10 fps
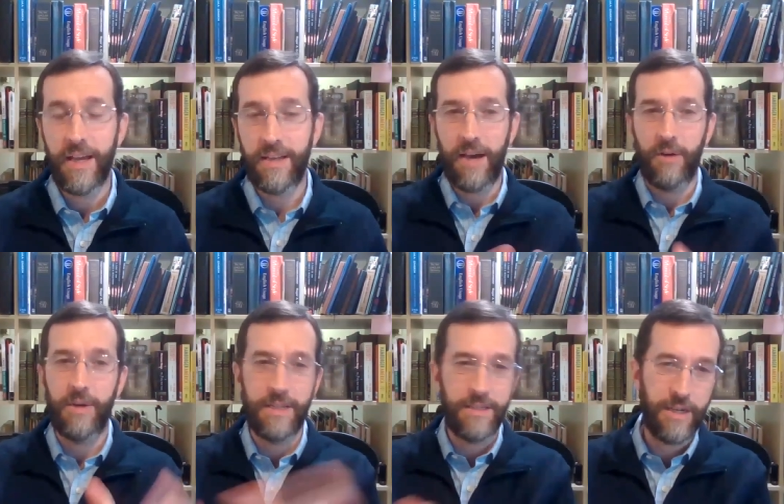and now
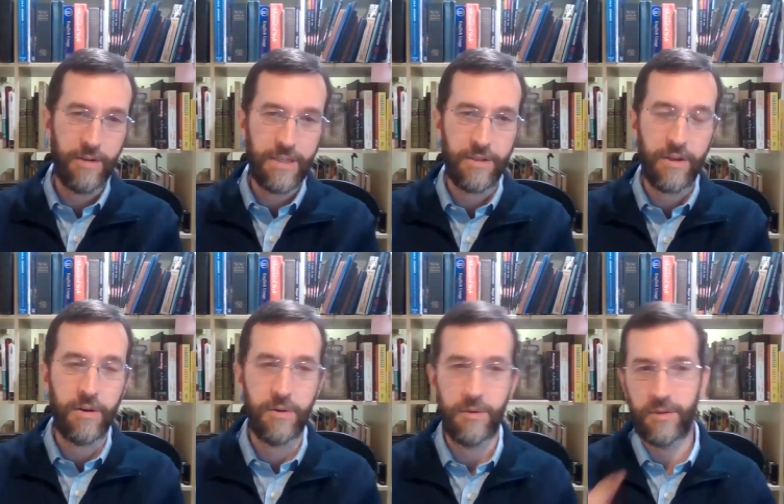it generates the
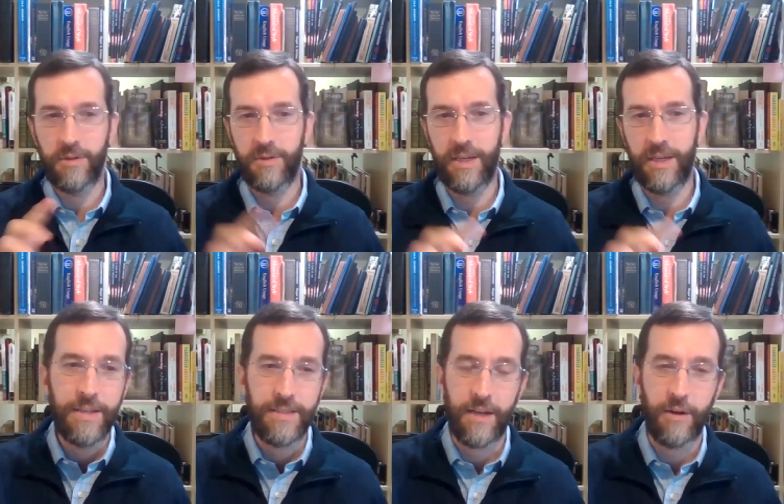code using
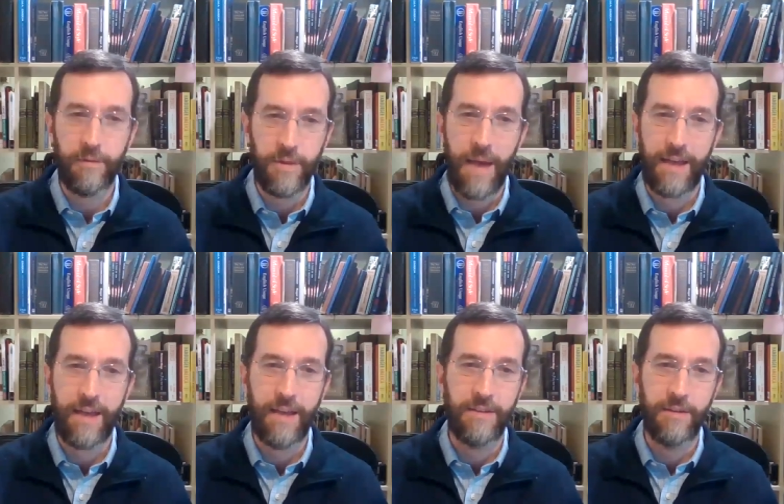Django for the back
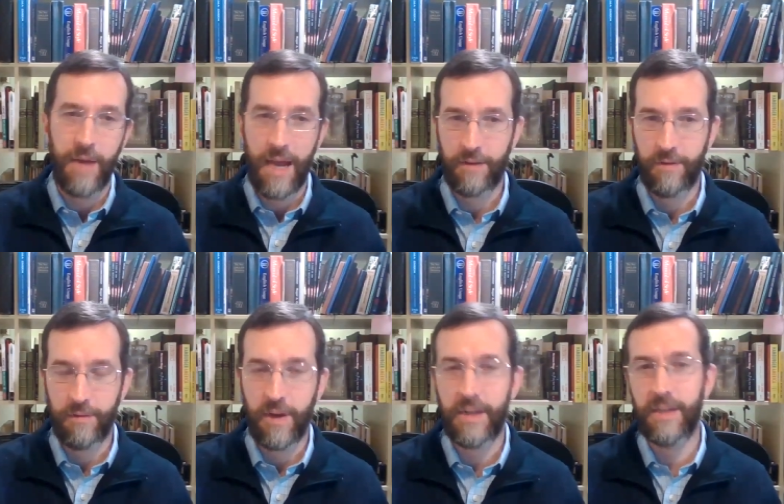end and React for
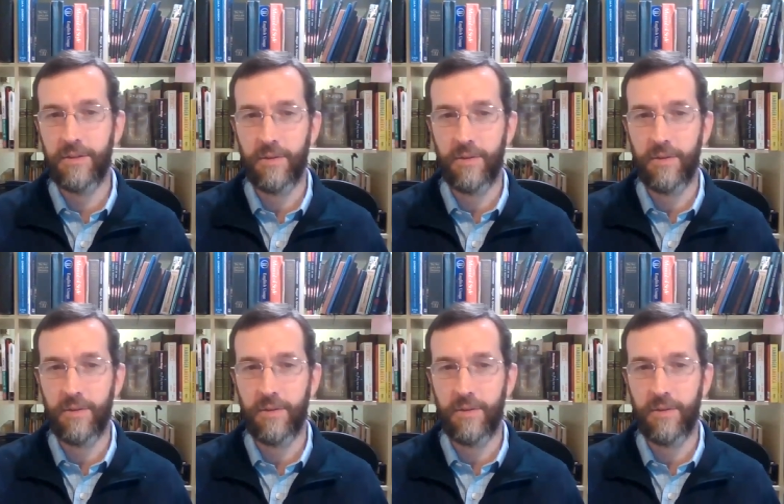the front end.